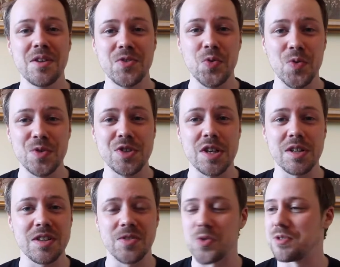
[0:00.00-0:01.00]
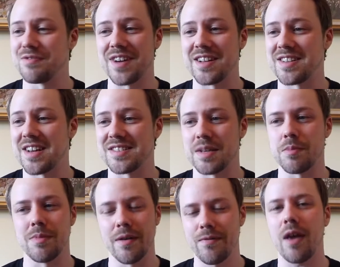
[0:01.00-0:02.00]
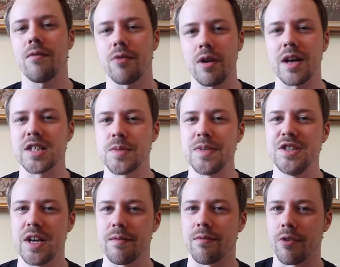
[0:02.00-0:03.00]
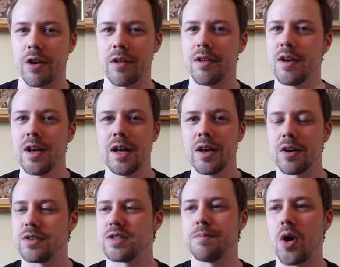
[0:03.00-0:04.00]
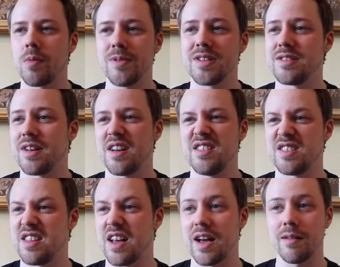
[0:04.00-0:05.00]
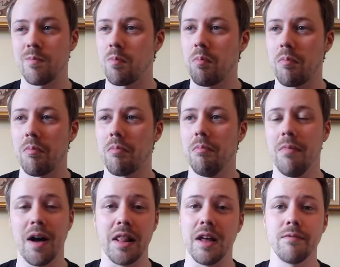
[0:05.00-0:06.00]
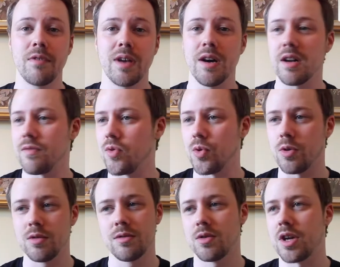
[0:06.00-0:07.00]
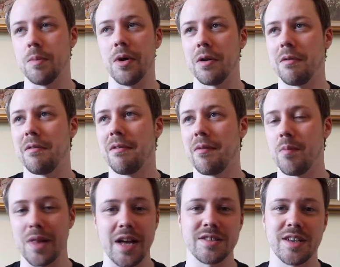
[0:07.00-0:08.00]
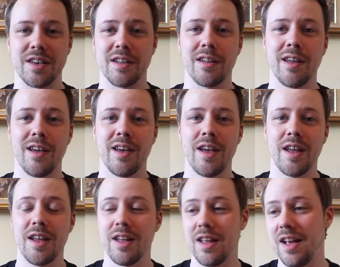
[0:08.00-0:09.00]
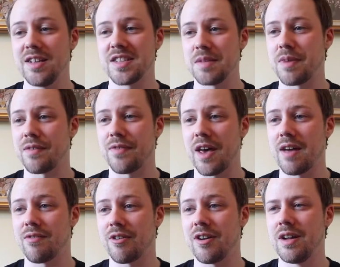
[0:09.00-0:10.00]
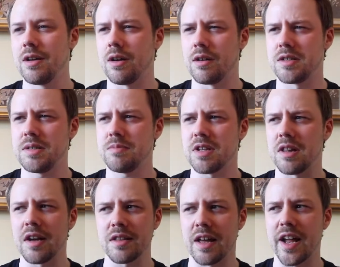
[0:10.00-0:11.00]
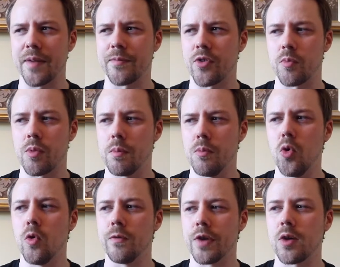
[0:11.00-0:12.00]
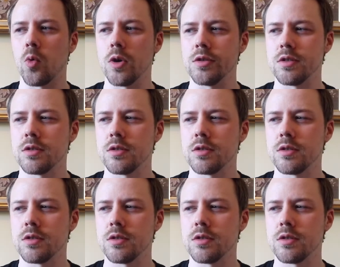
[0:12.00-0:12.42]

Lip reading: Sword and Shield is also fantastic. My favourite has to be Gen 3, because the Pokemon designs in that, I love. Gardevoir, come on. Blaziken, easily my favourite. I seem to like the anthropomorphic ones.